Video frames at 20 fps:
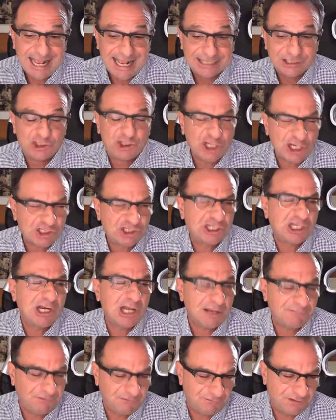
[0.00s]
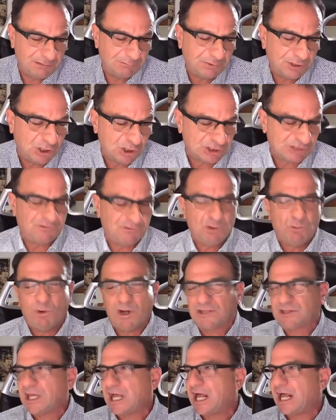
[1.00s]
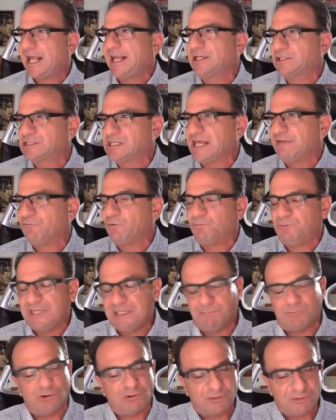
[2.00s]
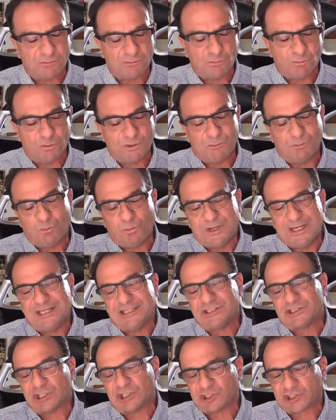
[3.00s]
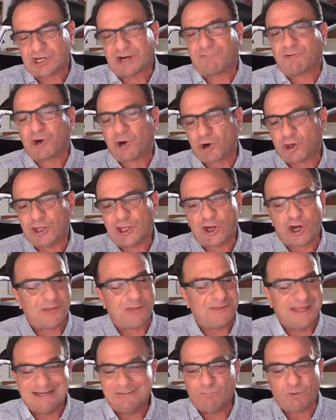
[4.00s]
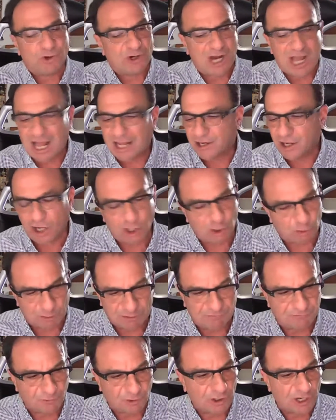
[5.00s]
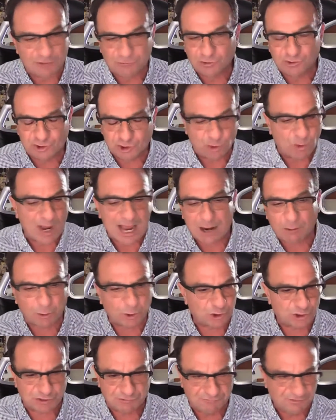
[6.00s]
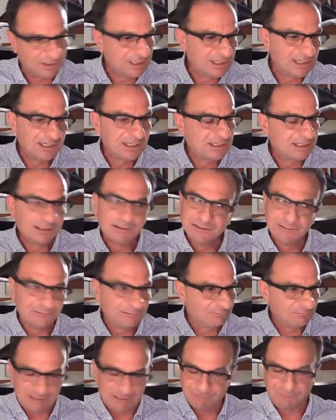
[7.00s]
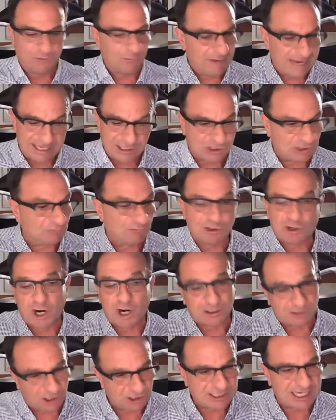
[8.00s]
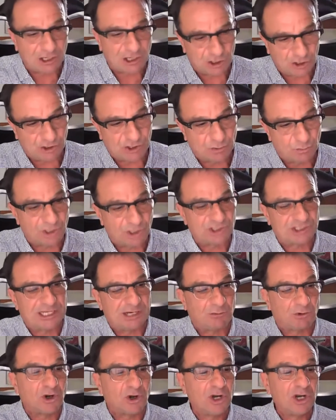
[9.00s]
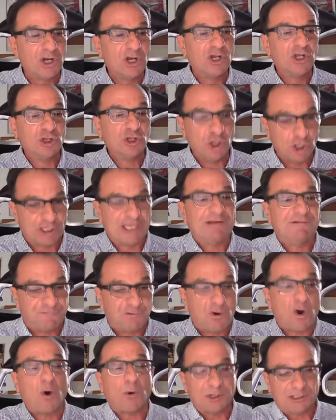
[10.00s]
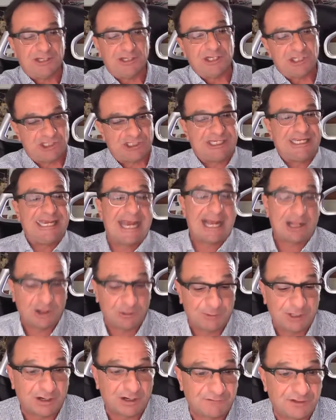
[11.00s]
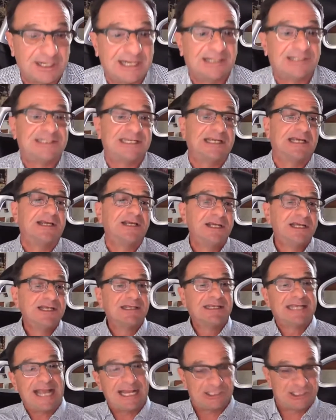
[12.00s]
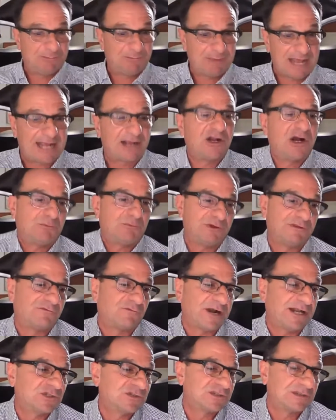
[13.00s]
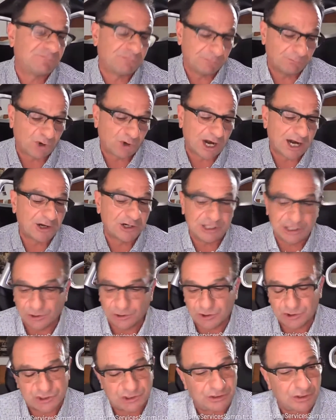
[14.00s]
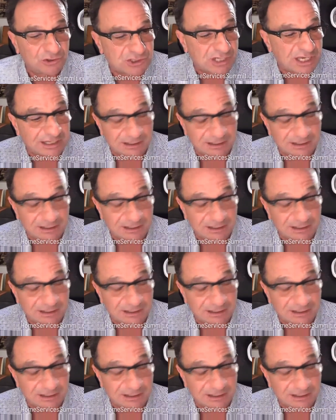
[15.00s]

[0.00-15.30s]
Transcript: and just enough of it, because if you want the highest level people, we discovered early on, they were not hungry for another 2 hours of information, regardless how good it was. They were looking forward to the ski element of it and to catching back up with friends from prior years and those